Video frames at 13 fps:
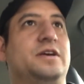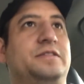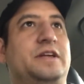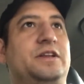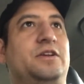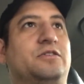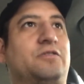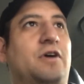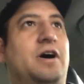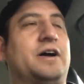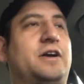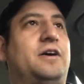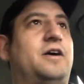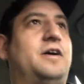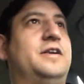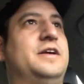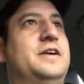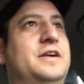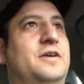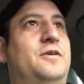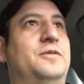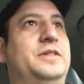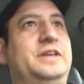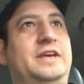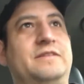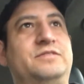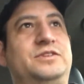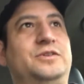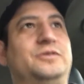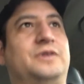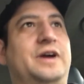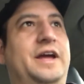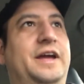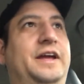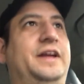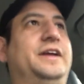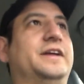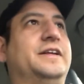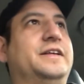then your draw card only gives you a